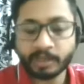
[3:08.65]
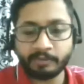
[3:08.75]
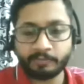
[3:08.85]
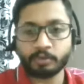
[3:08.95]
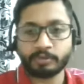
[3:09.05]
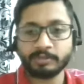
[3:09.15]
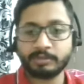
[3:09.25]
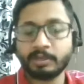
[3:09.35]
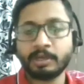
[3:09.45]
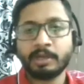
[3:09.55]

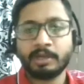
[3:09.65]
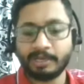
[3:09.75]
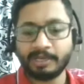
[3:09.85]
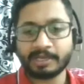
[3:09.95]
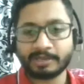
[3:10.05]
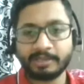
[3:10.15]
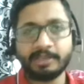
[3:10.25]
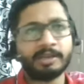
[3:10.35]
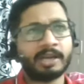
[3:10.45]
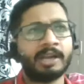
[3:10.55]
Infosys,
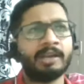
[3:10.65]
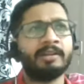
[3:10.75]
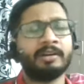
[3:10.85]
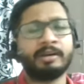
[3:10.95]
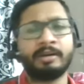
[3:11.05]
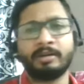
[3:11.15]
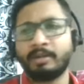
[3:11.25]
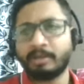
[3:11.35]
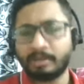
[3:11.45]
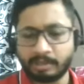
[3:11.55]
DXC, and
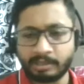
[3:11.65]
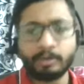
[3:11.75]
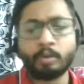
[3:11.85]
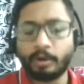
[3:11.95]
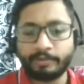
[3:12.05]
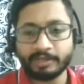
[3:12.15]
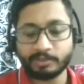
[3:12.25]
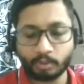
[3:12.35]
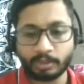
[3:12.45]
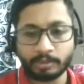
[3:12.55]
in Huawei
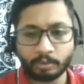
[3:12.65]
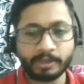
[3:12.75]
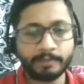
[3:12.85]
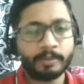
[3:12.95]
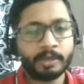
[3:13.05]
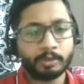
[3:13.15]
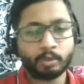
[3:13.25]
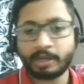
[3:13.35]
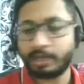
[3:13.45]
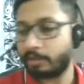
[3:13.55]
as well. Okay.
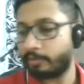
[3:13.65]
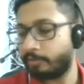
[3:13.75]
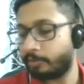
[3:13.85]
So I have